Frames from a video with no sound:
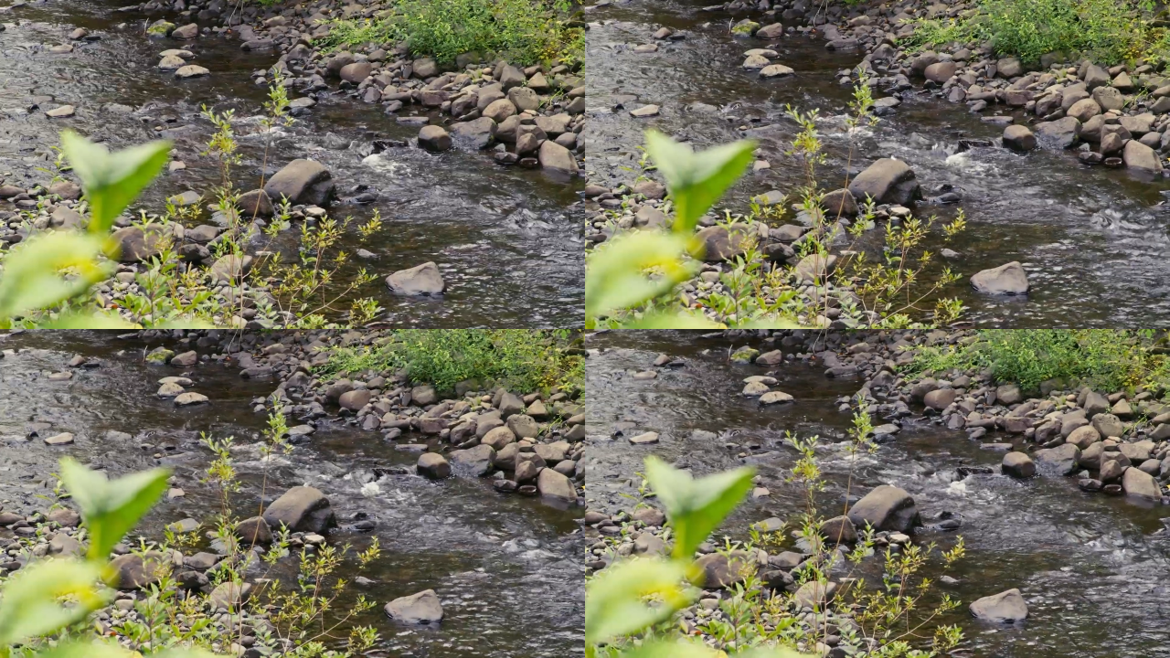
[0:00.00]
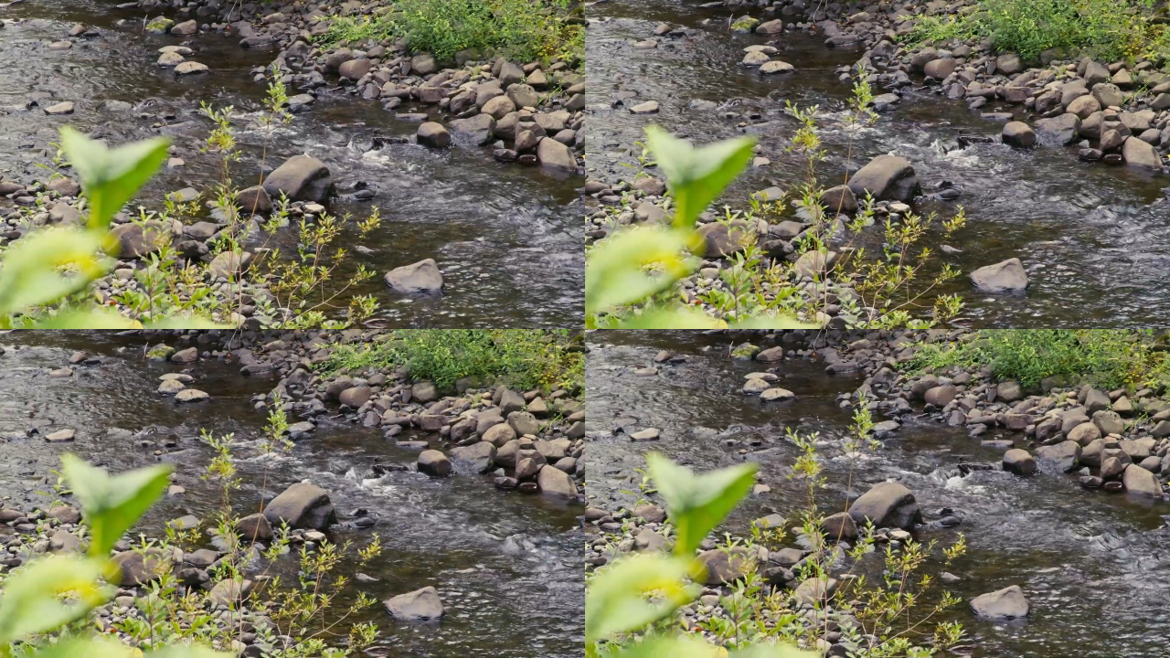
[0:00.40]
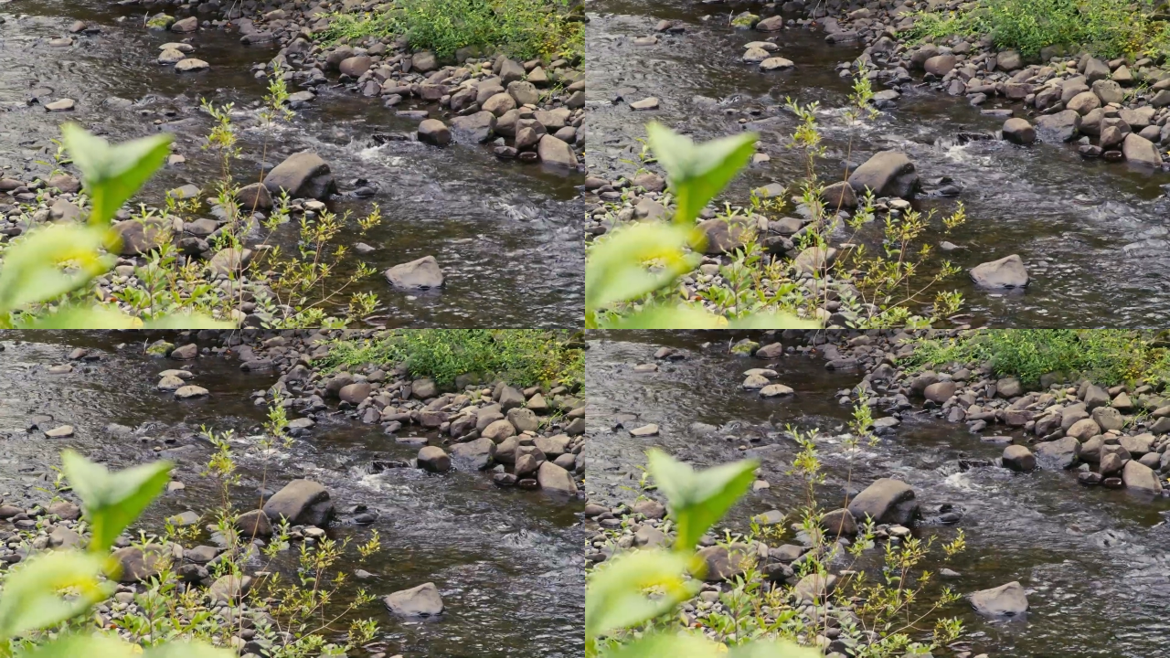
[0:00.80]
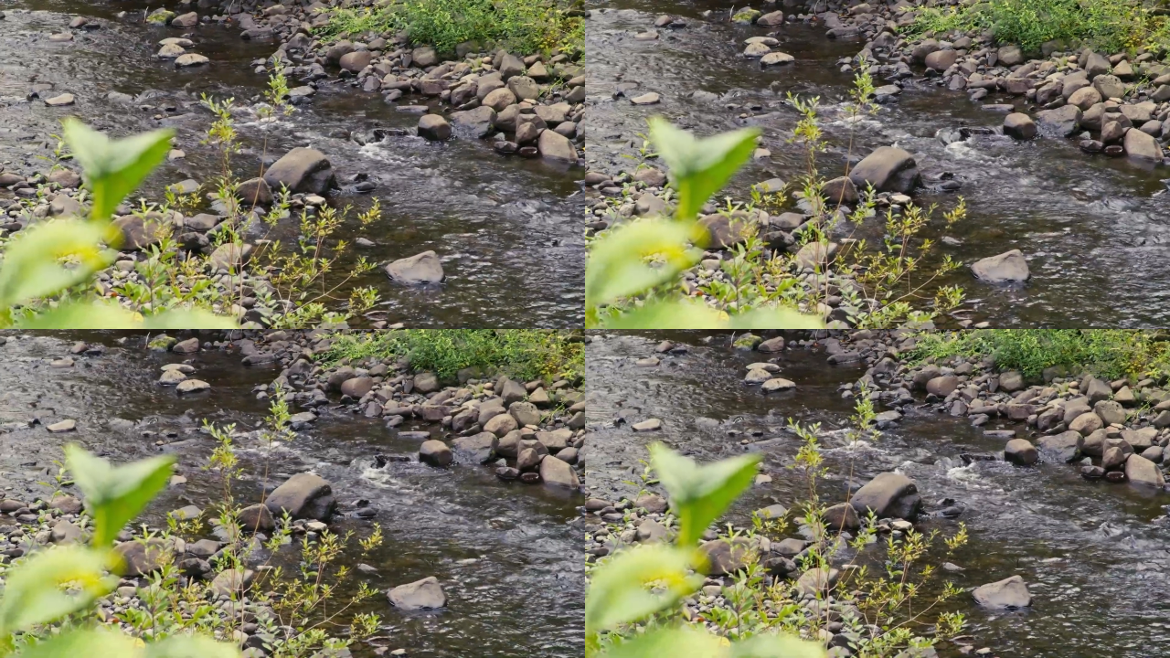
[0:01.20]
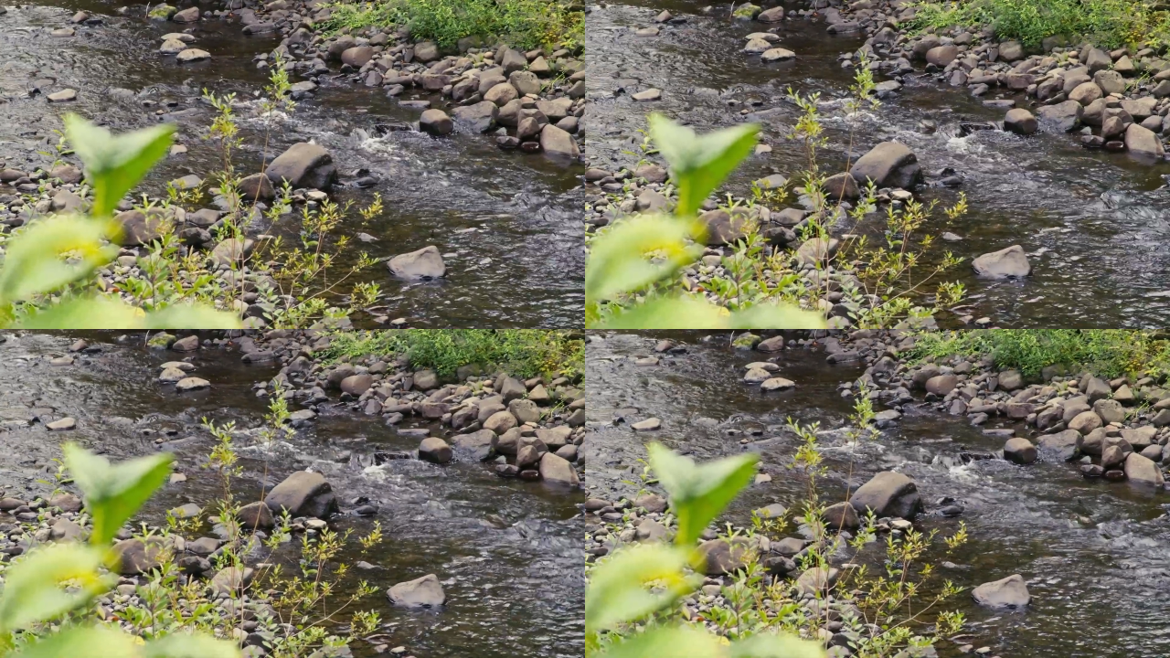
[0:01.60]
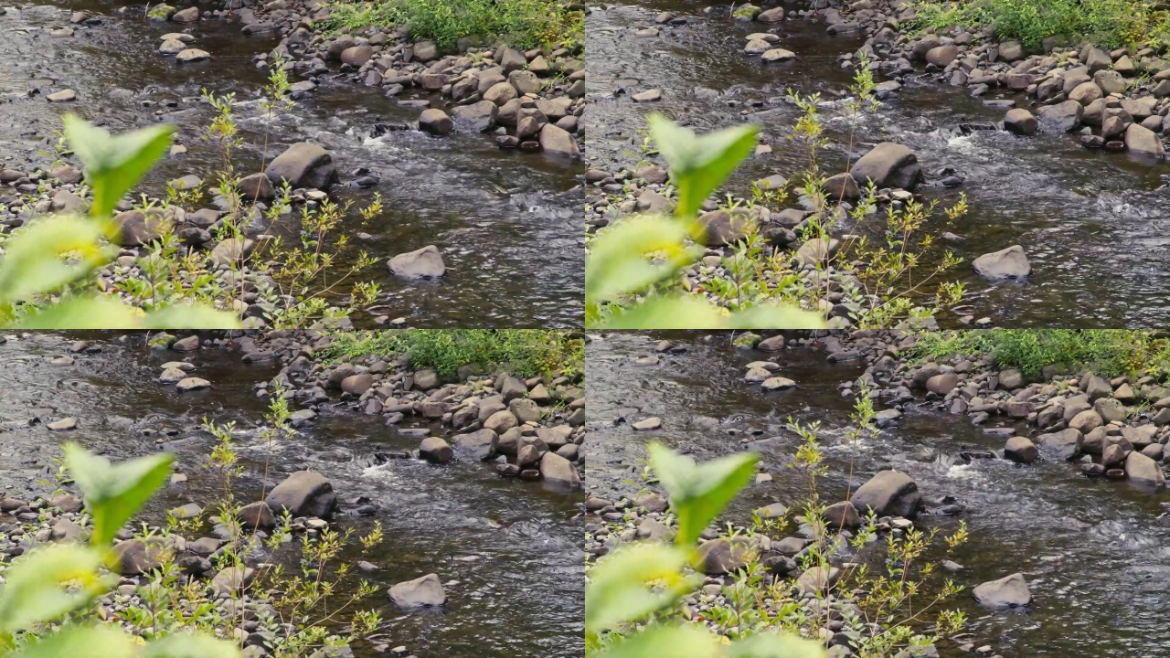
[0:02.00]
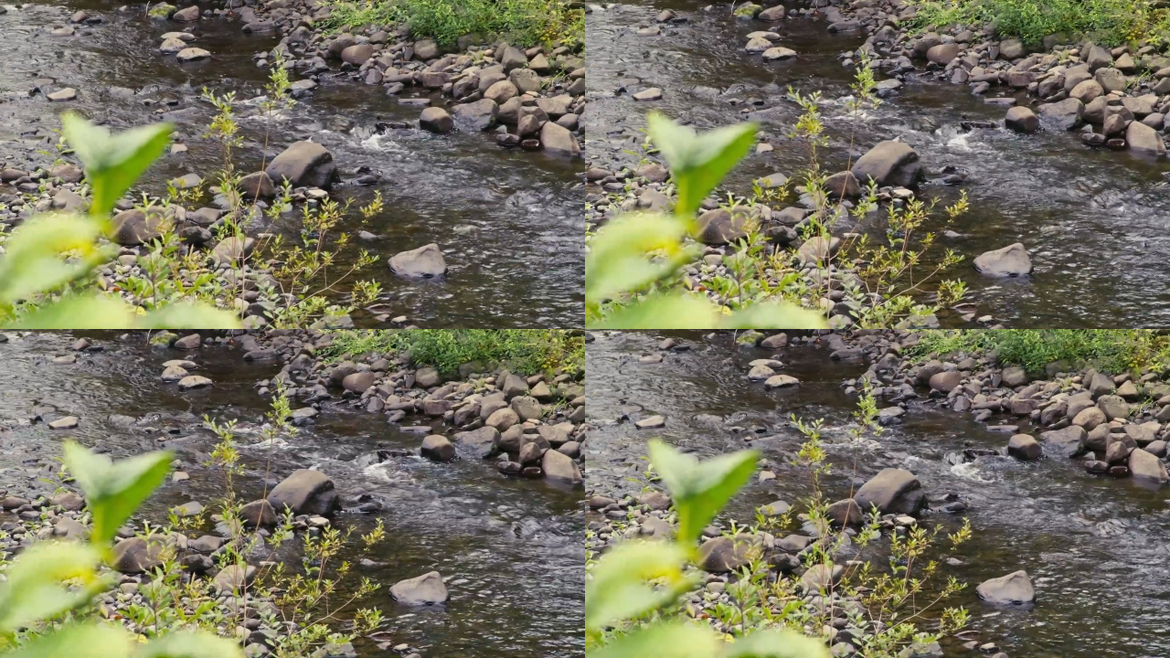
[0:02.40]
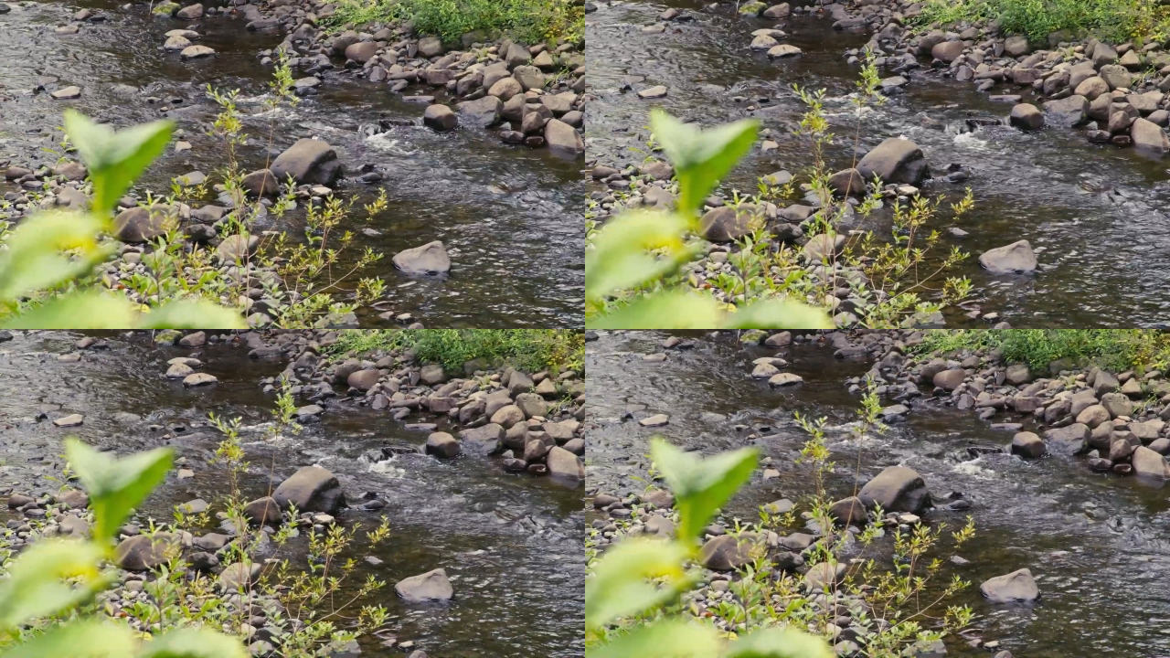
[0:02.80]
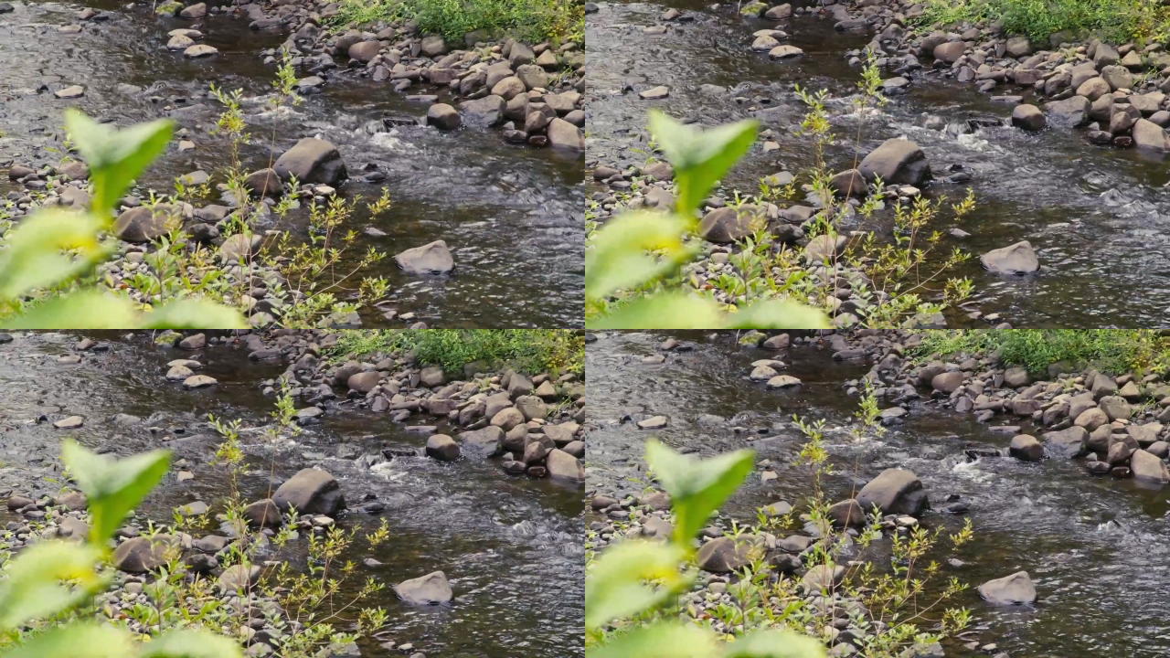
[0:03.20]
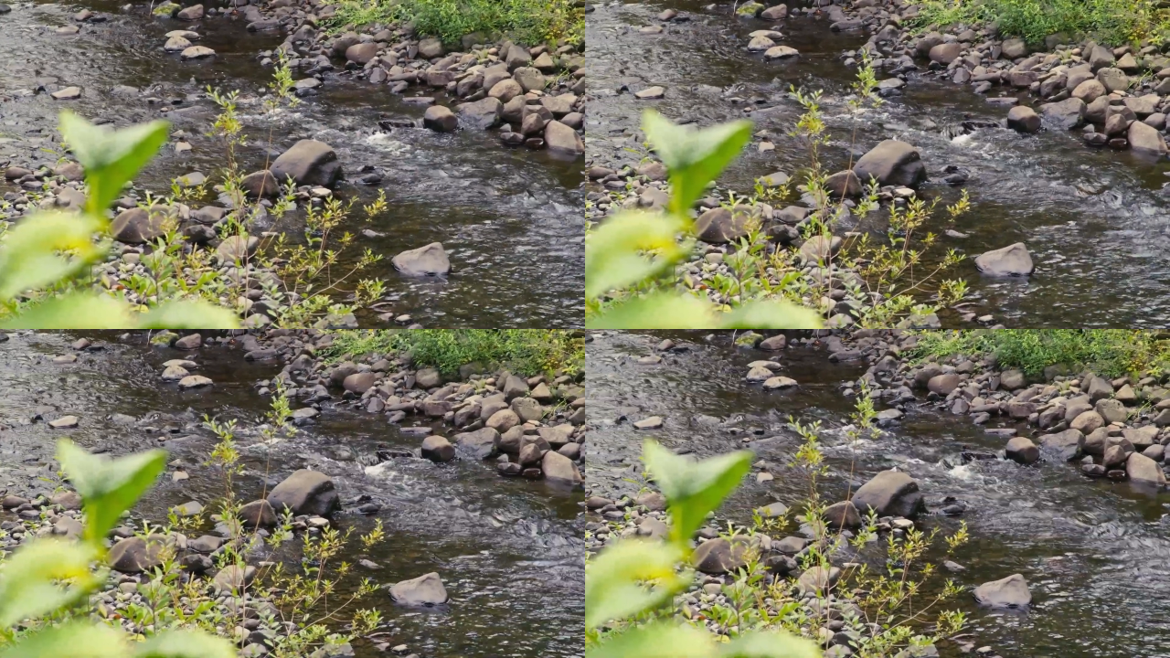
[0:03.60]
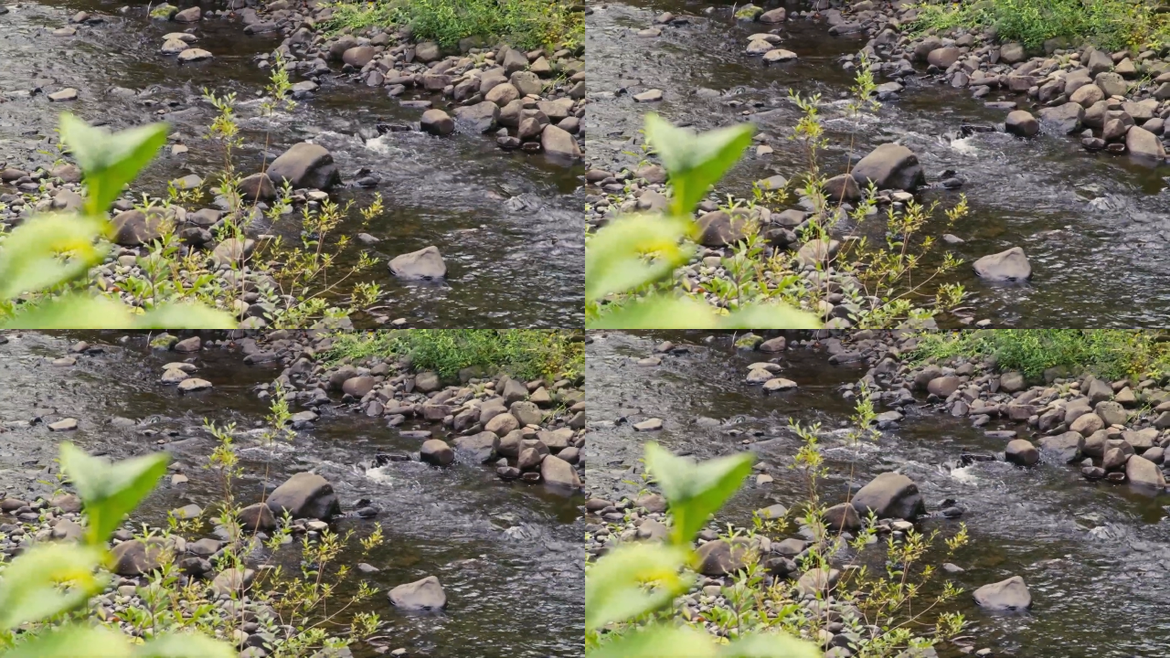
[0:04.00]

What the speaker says: No face is visible, so there are no lips to read.